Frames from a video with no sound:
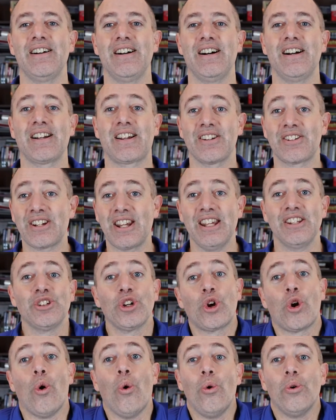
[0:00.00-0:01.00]
Because again,
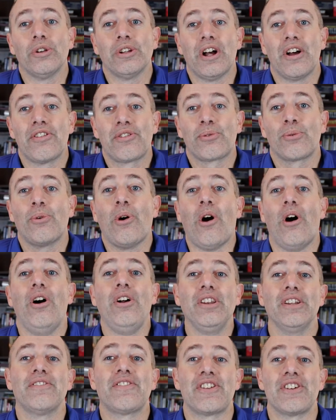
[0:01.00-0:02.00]
the goal through
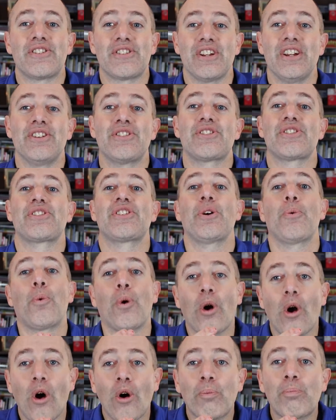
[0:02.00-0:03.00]
all of this is that
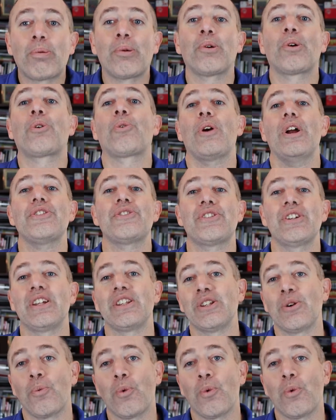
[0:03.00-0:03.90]
we're all progressing,